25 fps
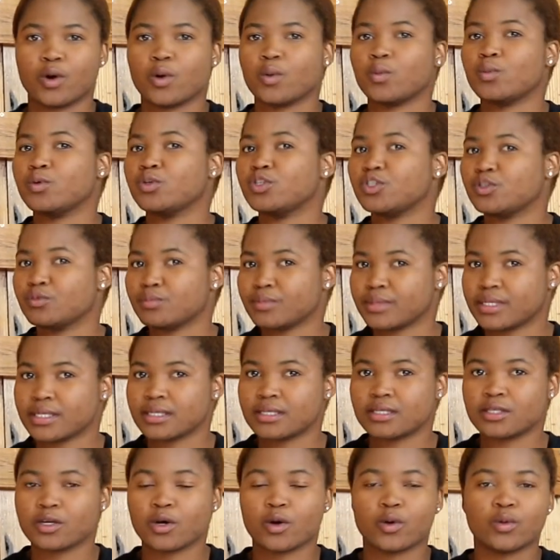which
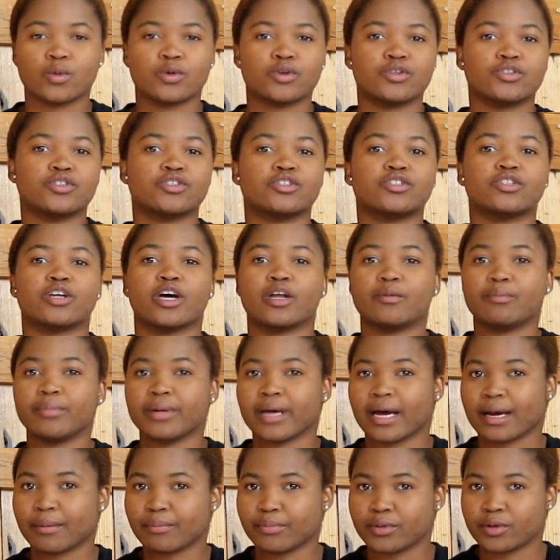means we should not be
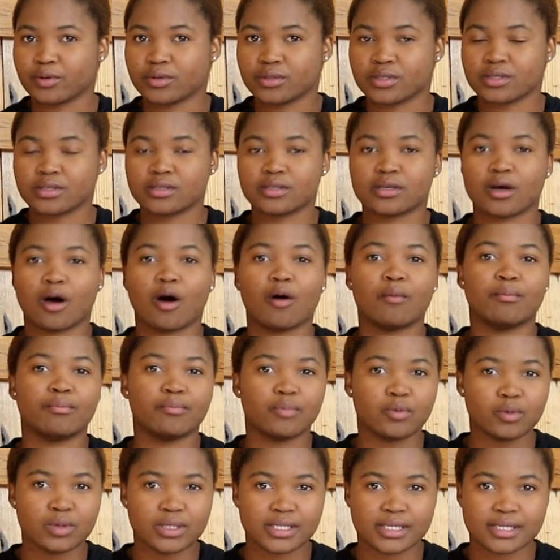abusers or
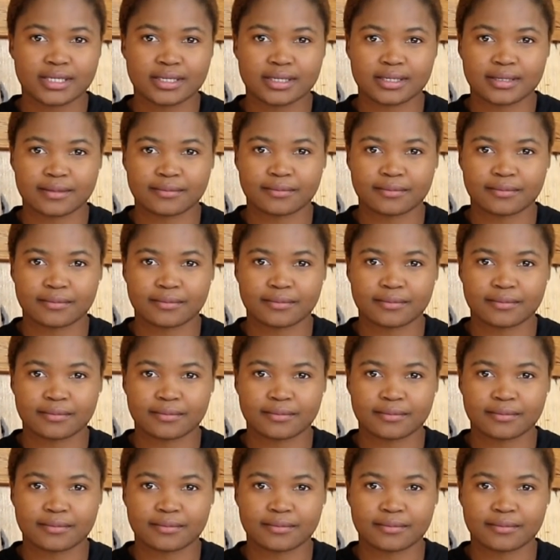bullies.